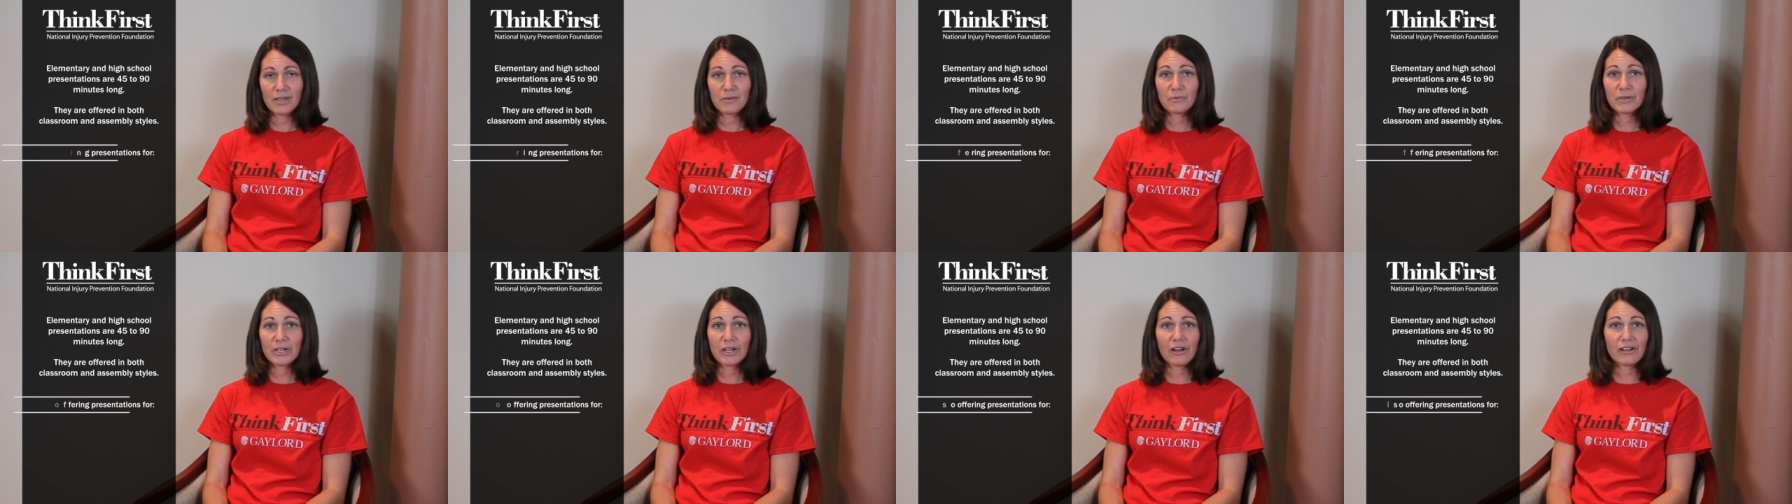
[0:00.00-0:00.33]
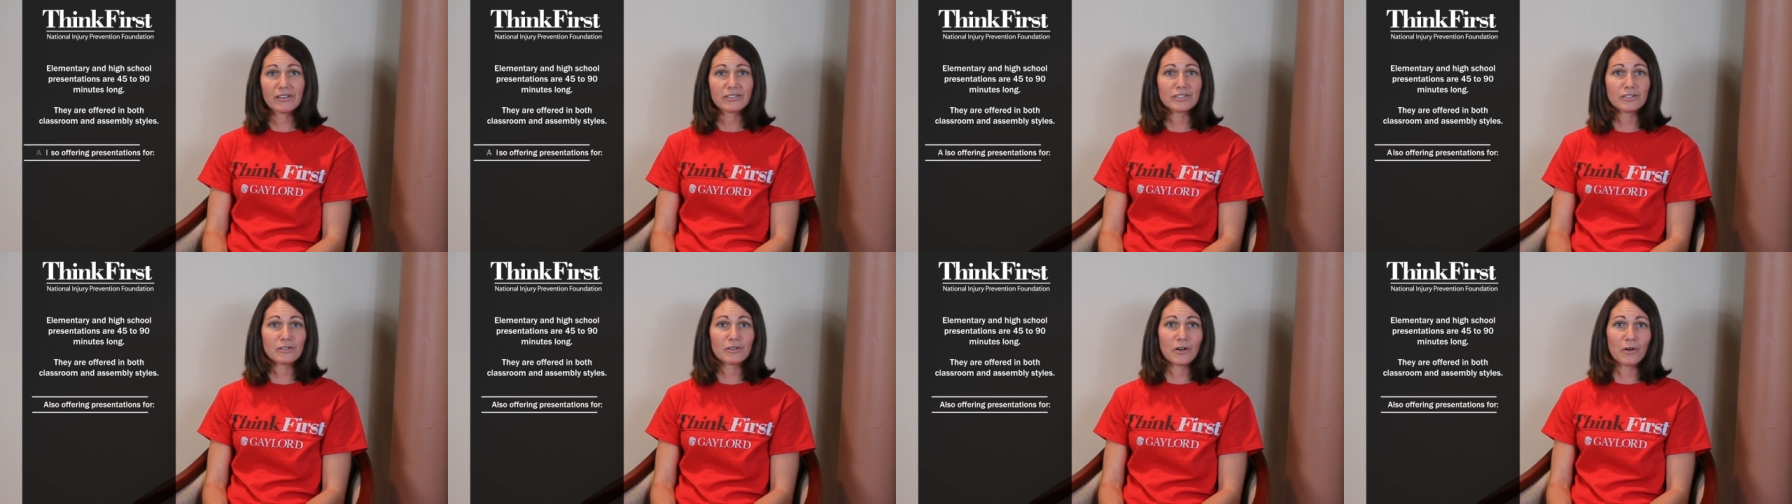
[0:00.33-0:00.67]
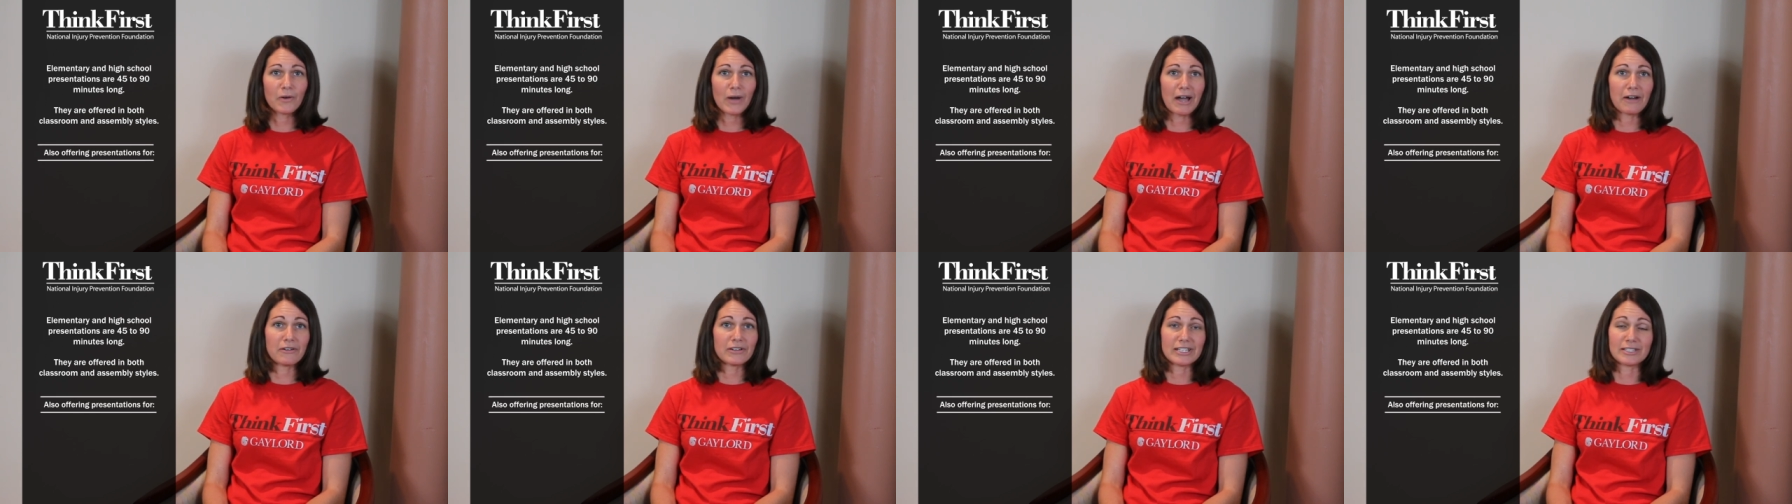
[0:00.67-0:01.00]
We also
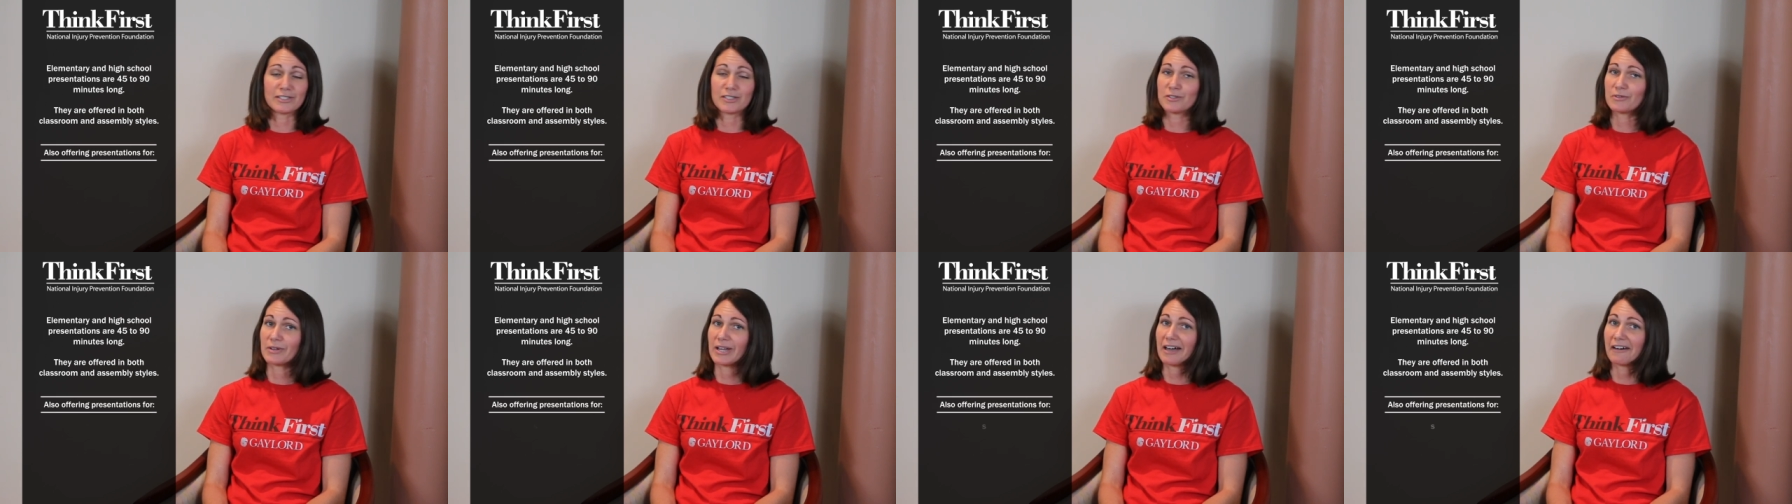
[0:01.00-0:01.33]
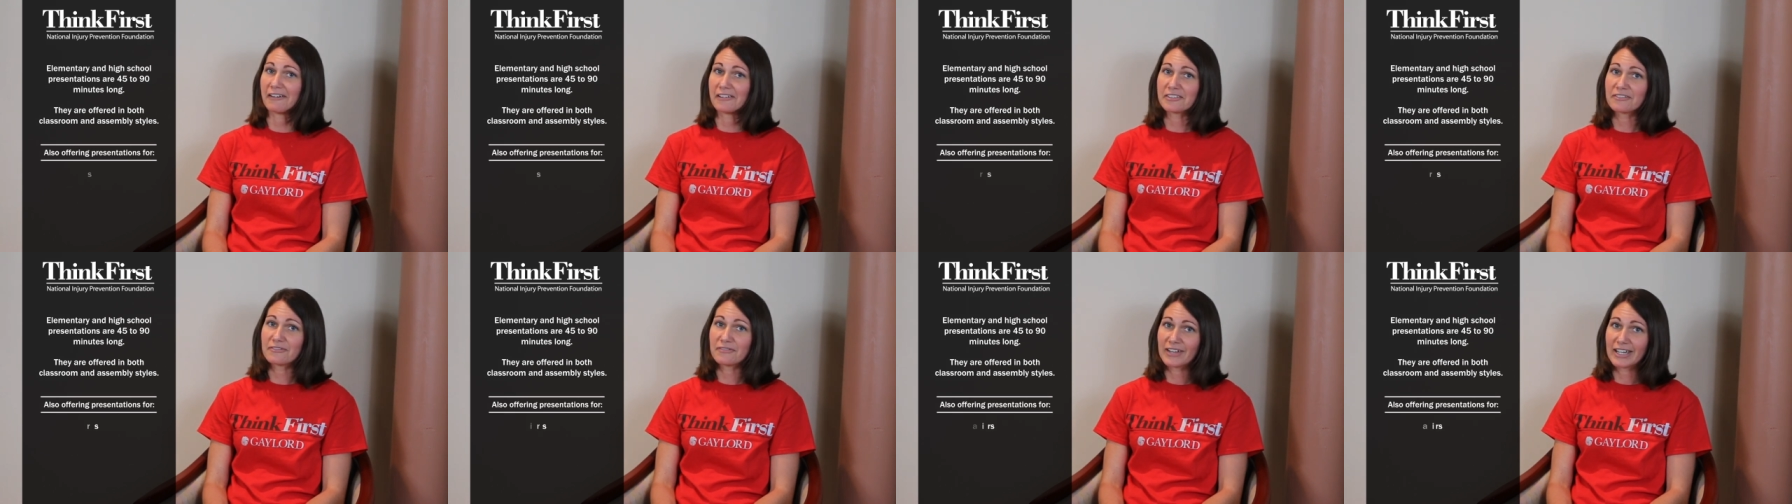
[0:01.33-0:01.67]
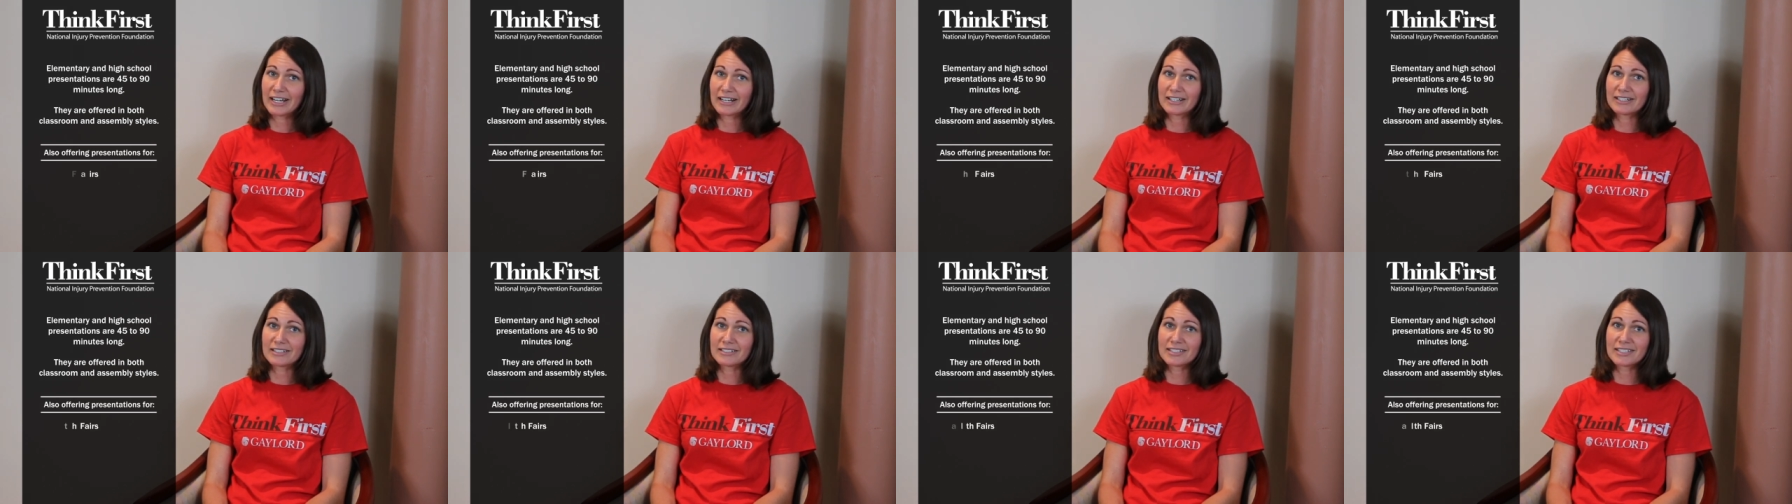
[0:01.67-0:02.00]
go out and do health
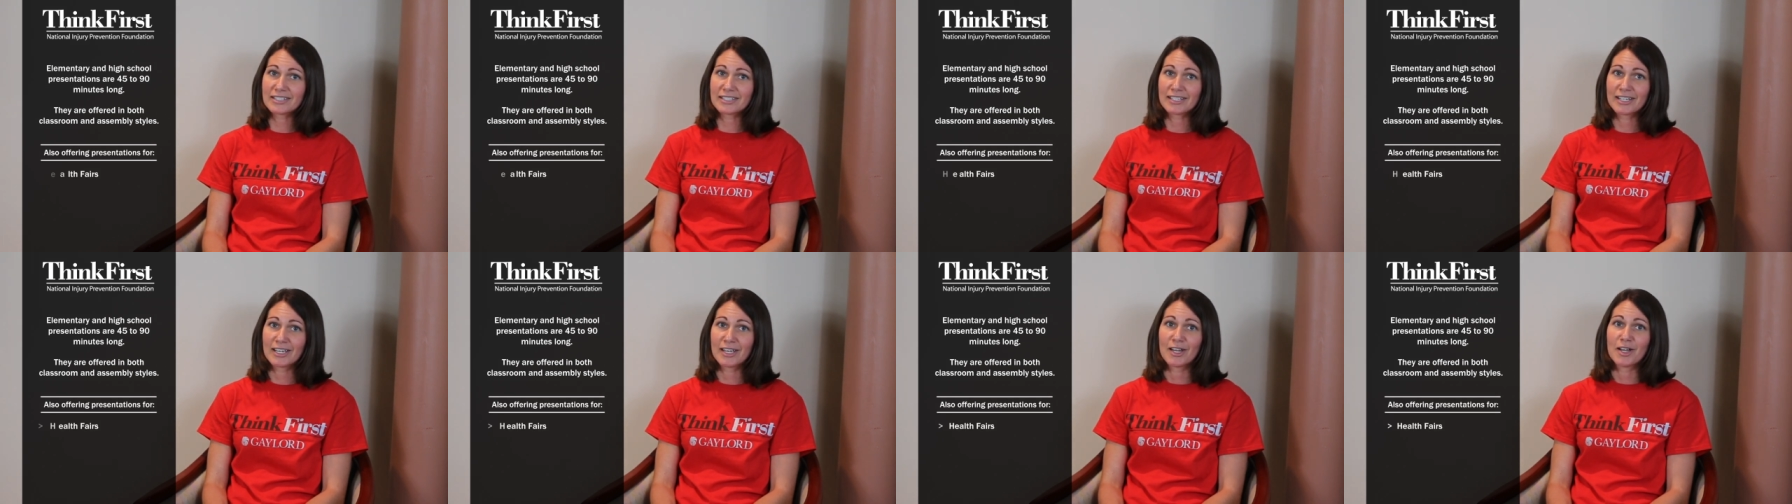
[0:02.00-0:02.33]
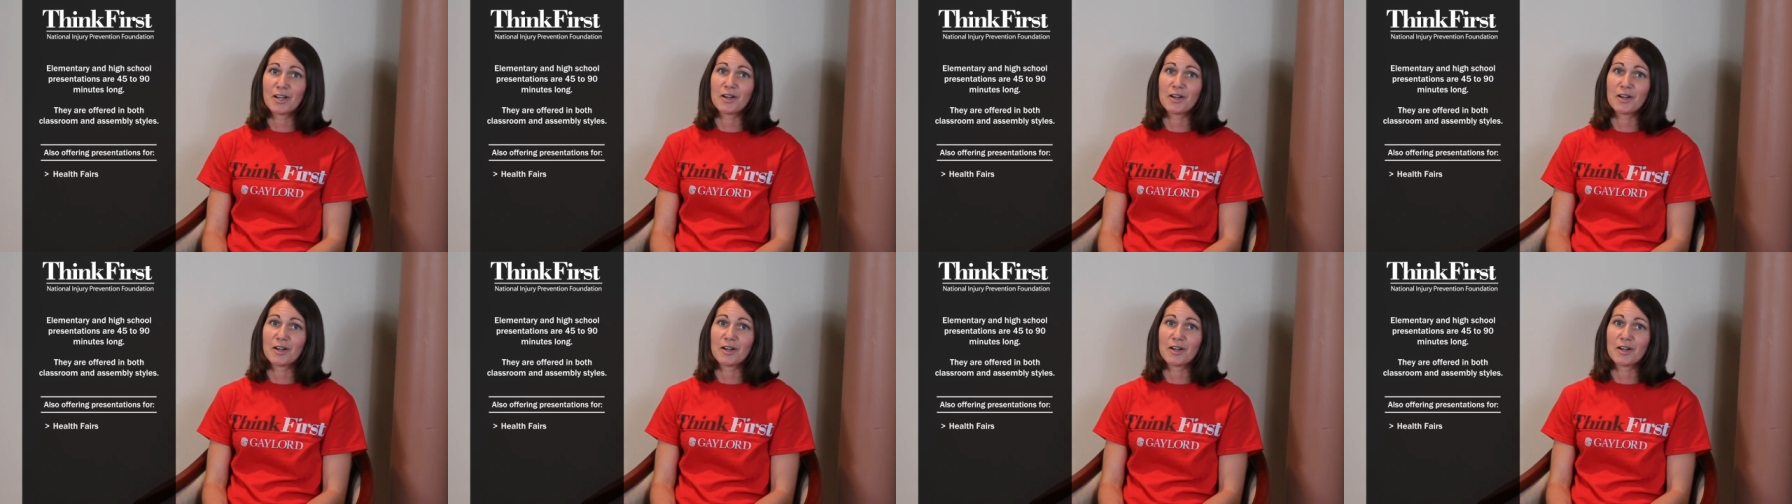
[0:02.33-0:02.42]
fairs.